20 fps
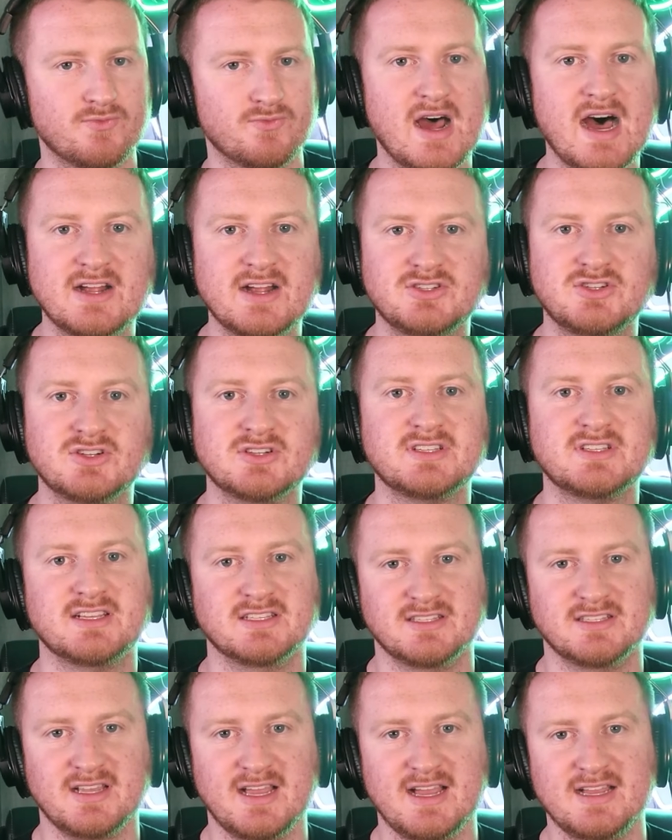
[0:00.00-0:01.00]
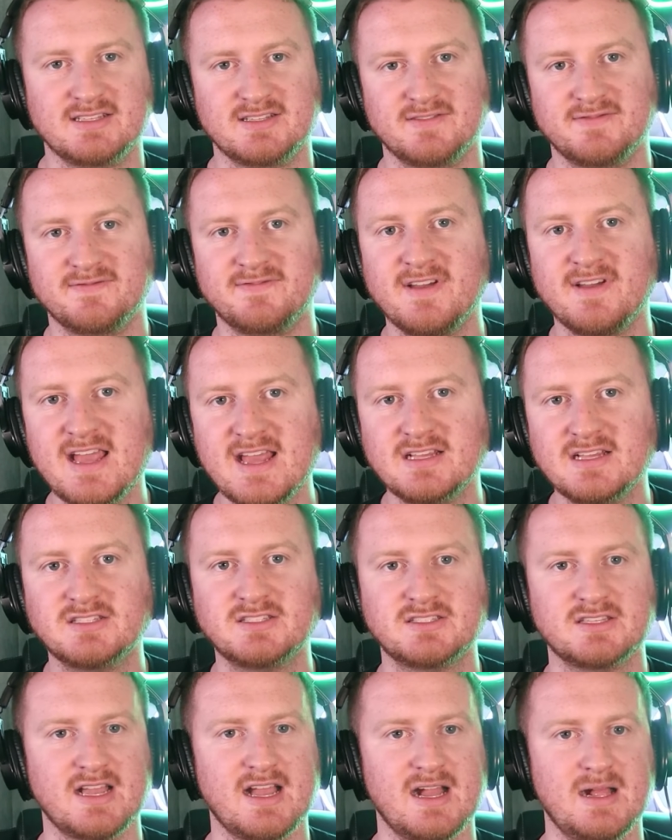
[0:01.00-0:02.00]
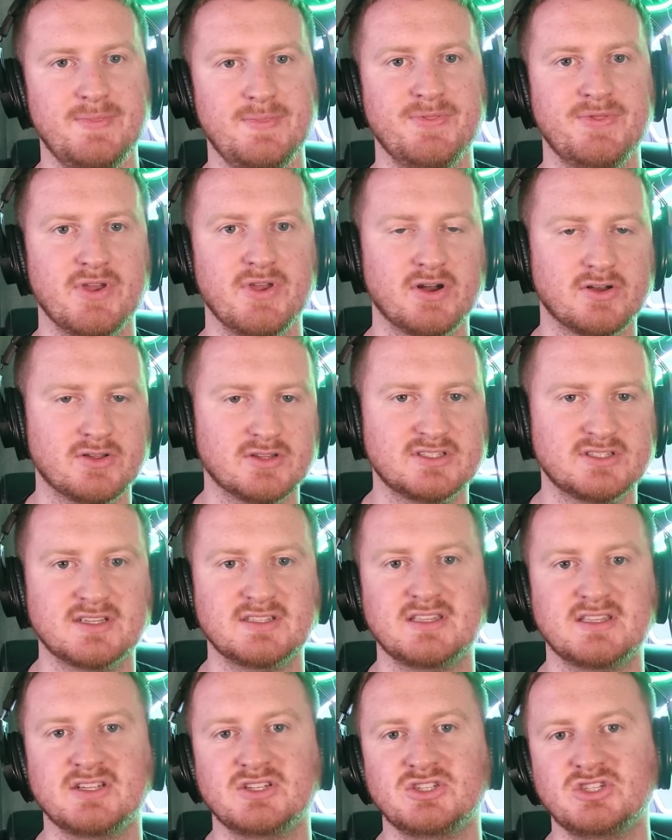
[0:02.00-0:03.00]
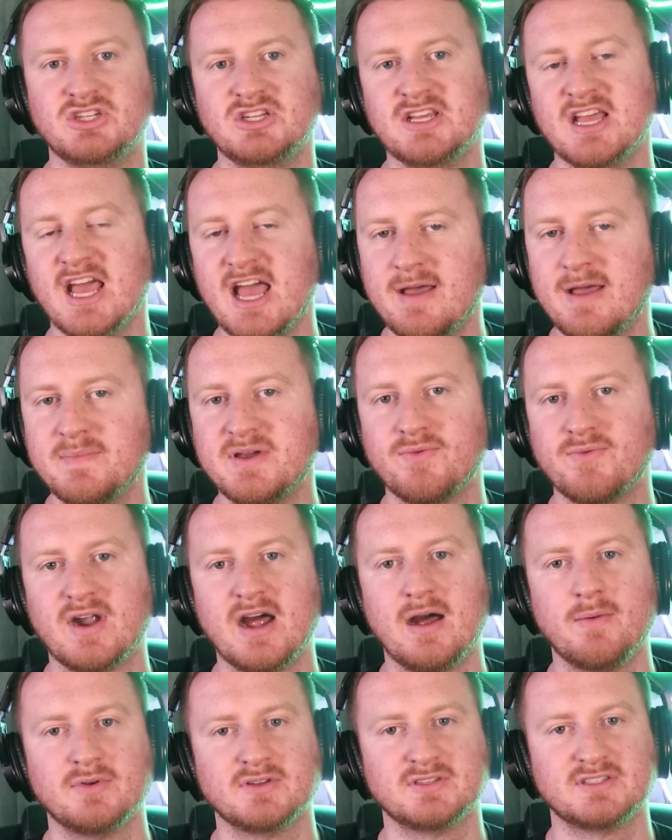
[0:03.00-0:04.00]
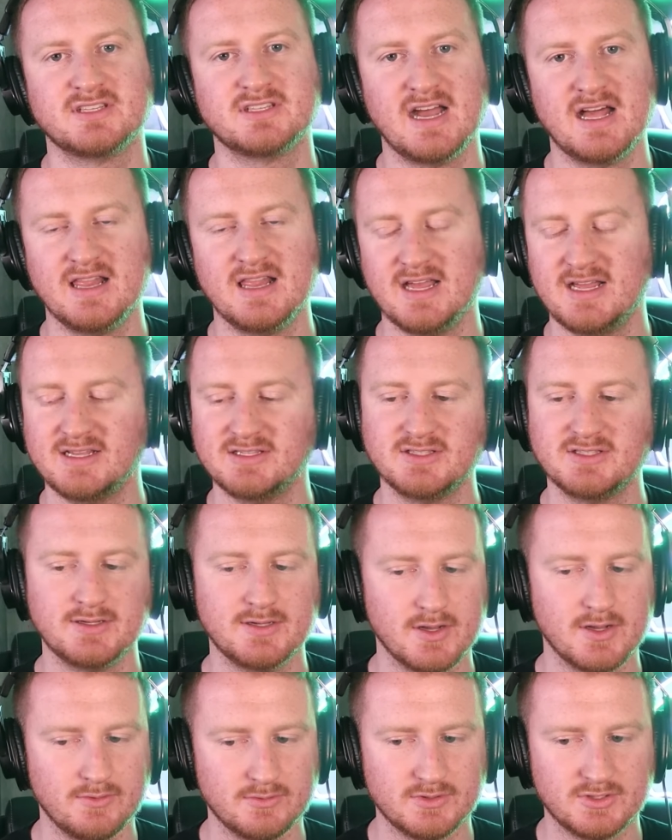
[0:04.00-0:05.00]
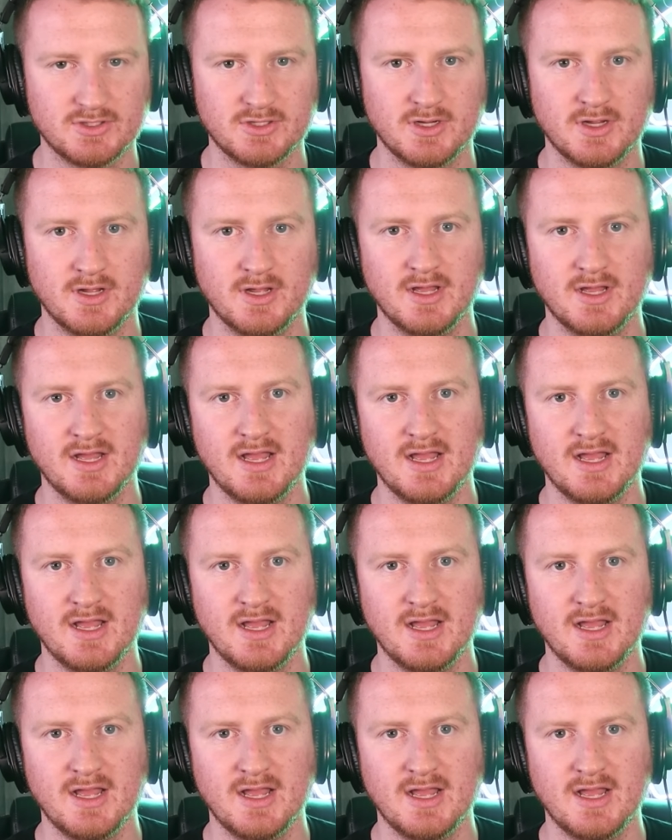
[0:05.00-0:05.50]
Rodgers as a face and Douglas as the GM and Robert Saleh as the coach.